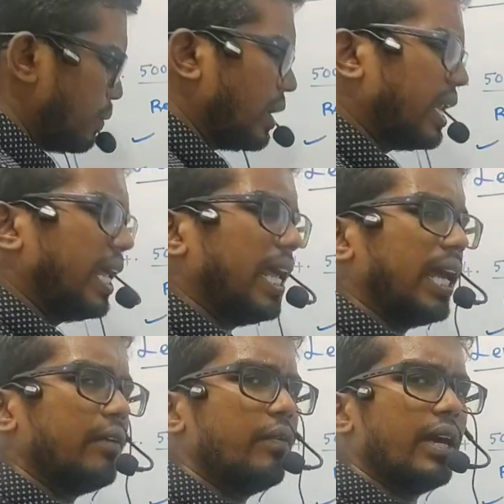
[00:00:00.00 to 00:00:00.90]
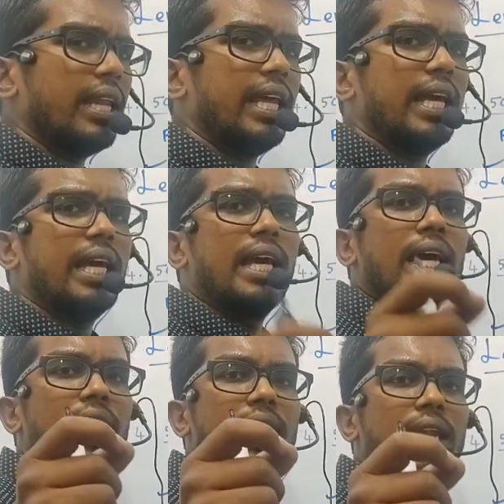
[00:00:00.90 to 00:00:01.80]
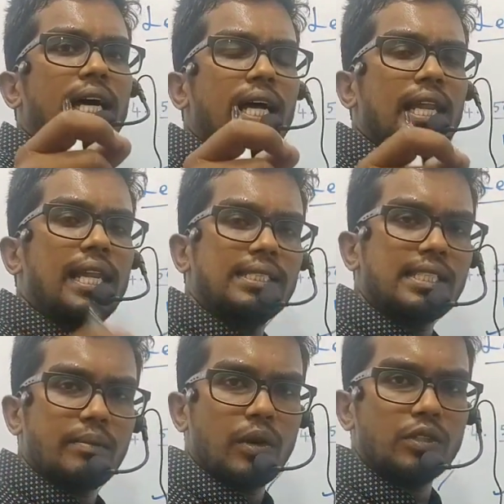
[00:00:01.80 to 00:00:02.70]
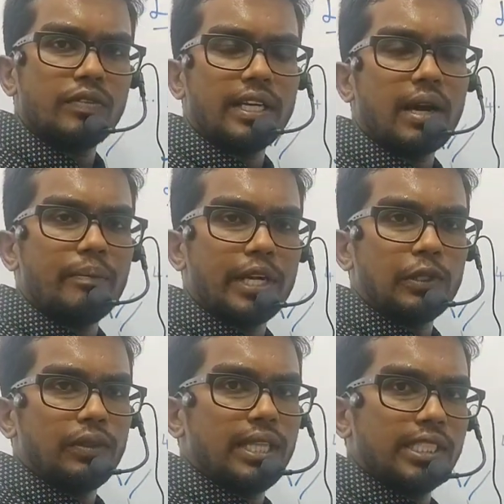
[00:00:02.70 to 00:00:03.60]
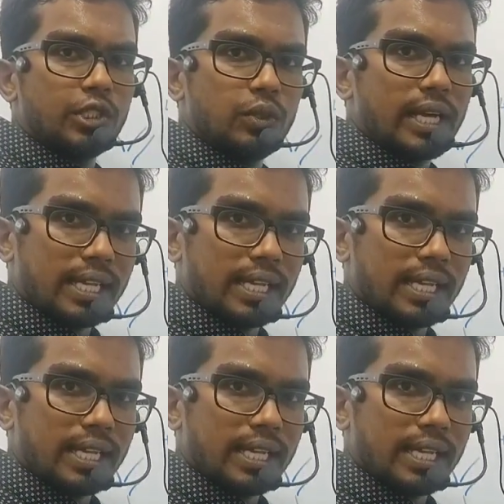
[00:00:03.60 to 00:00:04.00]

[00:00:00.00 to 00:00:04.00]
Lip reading: be very less amount when compared to these two